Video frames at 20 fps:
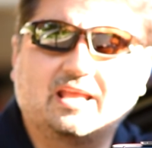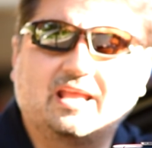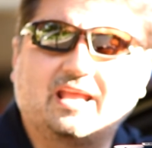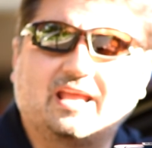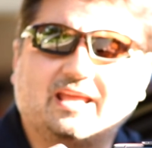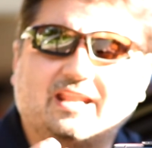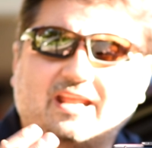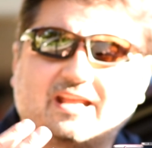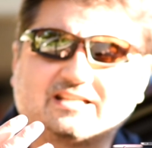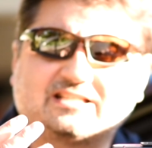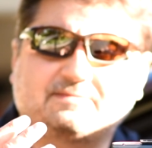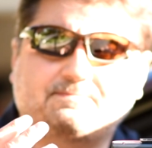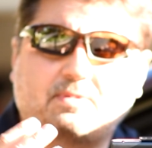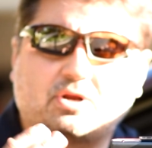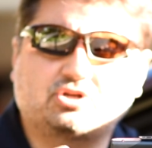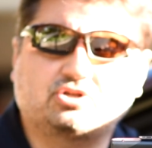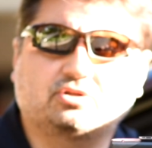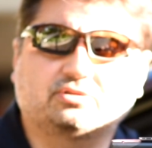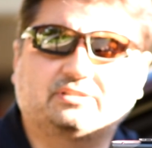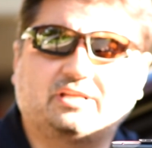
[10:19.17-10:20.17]
it has
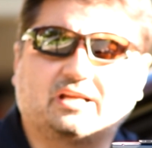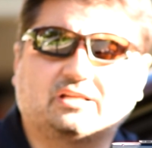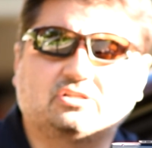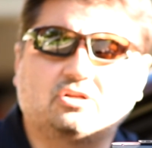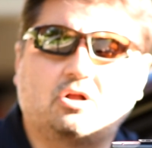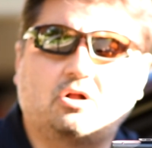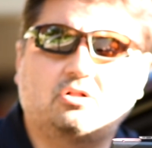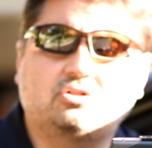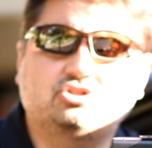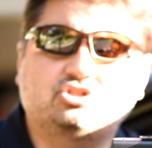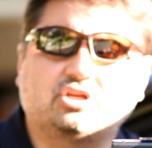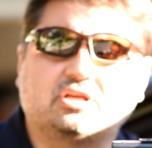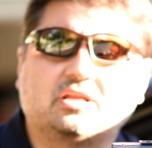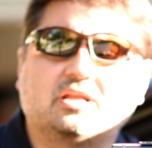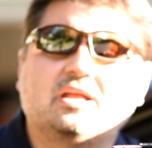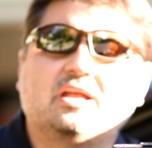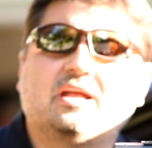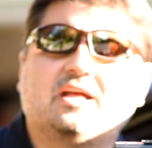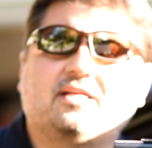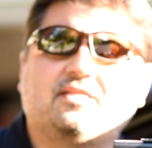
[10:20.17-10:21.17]
special technology
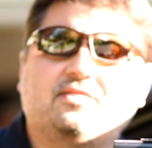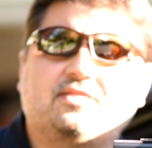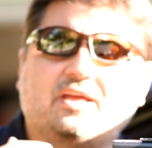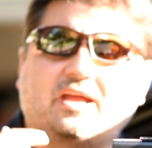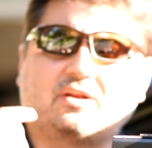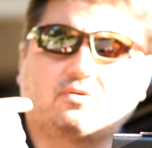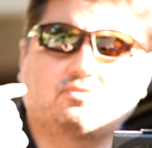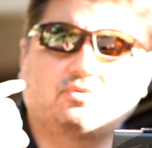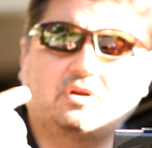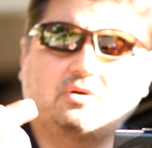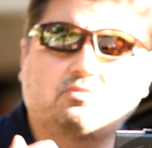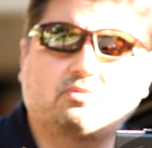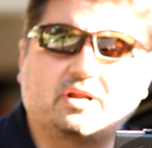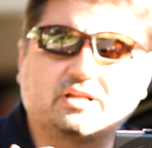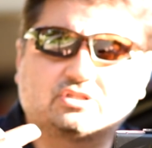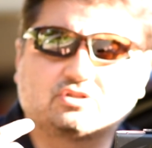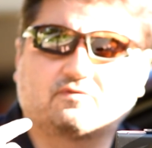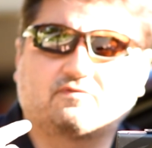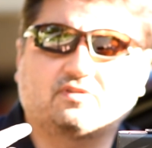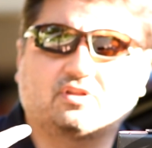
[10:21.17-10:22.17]
that
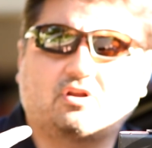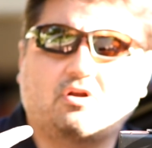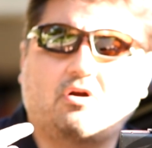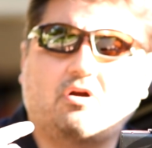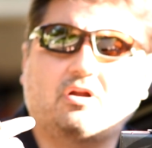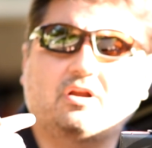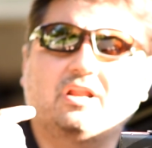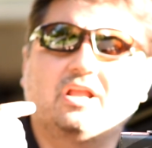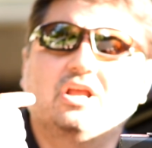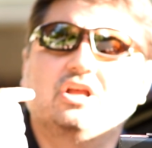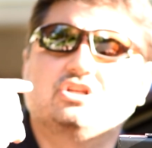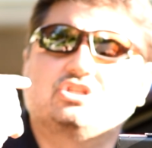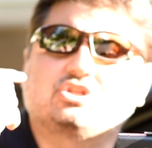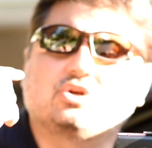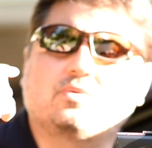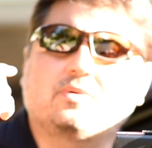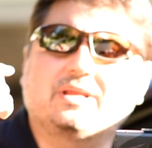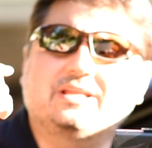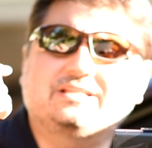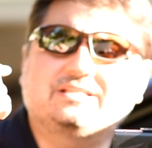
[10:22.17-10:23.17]
rewrites over the card
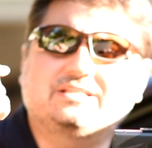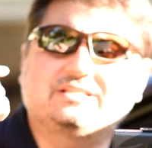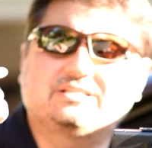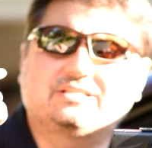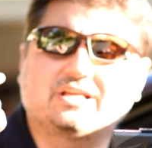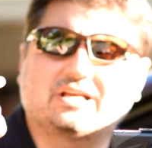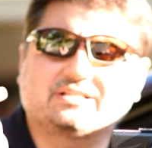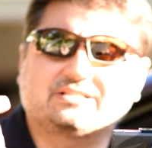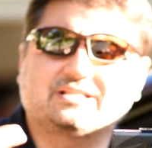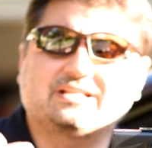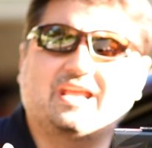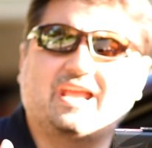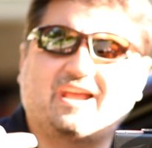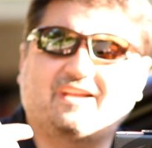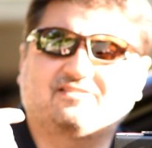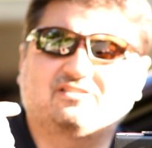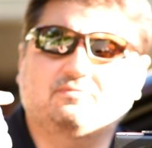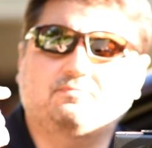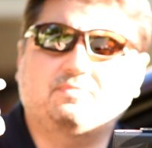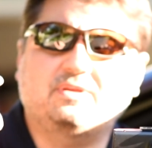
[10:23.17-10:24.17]
so it doesn't
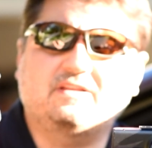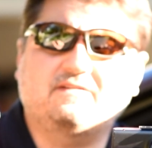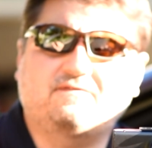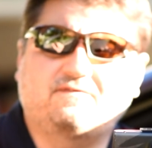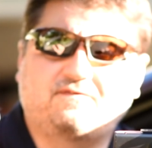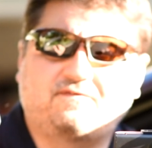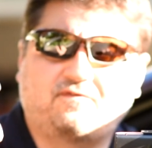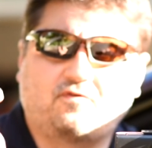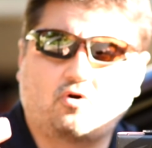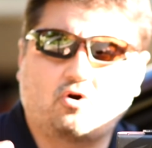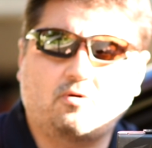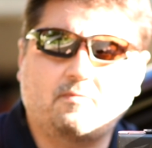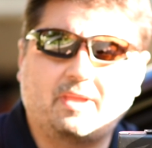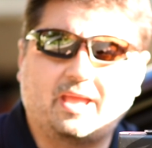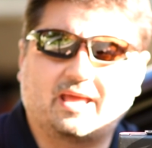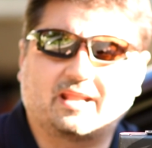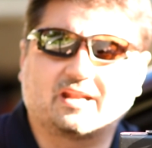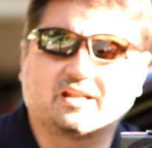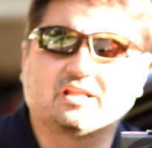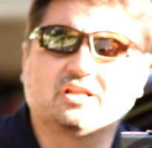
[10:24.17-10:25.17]
have to be
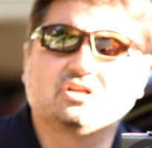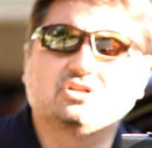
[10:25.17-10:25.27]
formatted.